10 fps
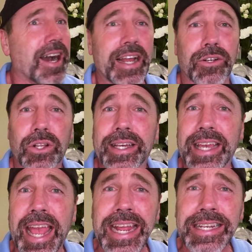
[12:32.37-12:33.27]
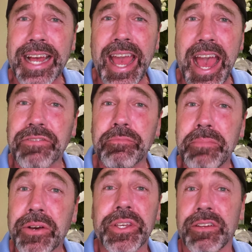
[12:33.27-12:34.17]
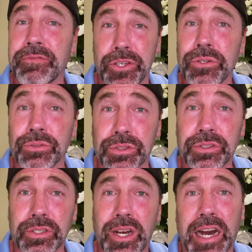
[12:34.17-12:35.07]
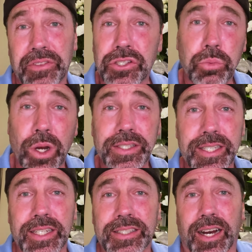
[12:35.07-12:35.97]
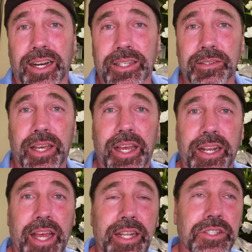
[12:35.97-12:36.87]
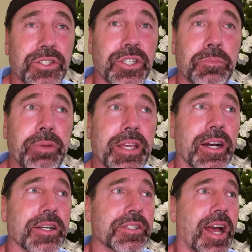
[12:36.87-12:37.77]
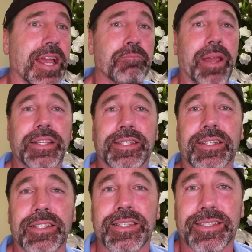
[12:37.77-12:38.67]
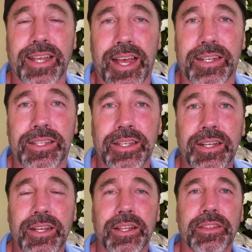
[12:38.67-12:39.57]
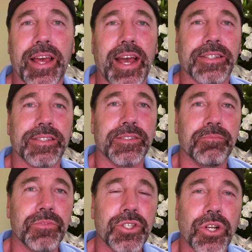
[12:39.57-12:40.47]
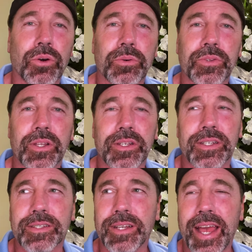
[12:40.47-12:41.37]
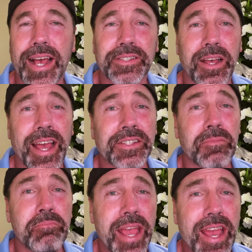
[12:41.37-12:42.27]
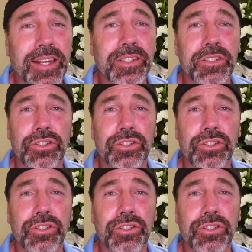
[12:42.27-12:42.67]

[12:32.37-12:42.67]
I don't know, like 8.5 million views on this one TikTok. And it's just because I basically said that, you know, as a man,